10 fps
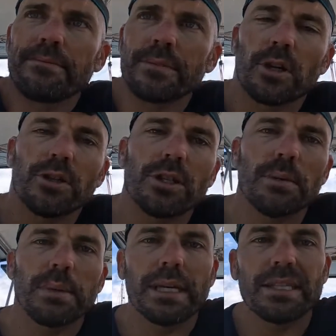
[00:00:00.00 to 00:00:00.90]
No
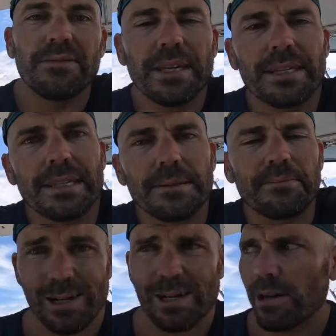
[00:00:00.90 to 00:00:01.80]
GPS fix.
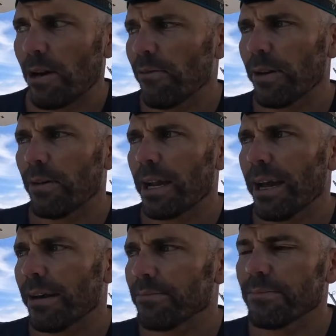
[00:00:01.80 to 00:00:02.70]
I'll figure it
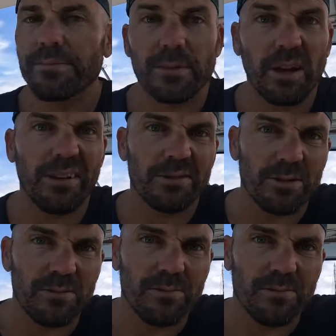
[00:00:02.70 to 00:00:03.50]
out. I'll have to.